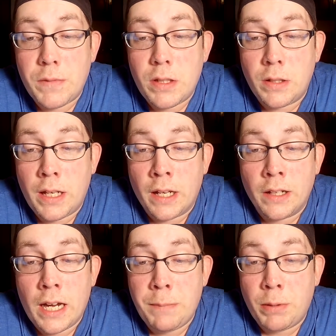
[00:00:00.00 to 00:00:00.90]
So yeah,
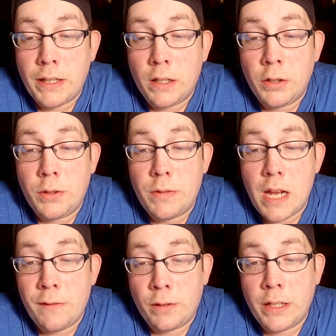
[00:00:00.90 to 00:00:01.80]
I plan on
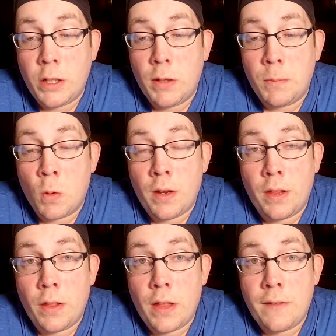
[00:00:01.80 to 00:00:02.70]
definitely doing more
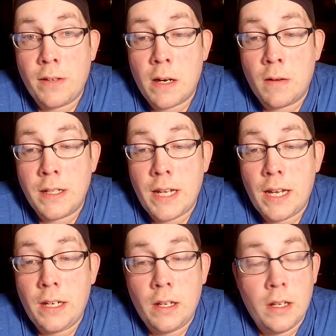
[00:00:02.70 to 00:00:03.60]
than half an hour a day,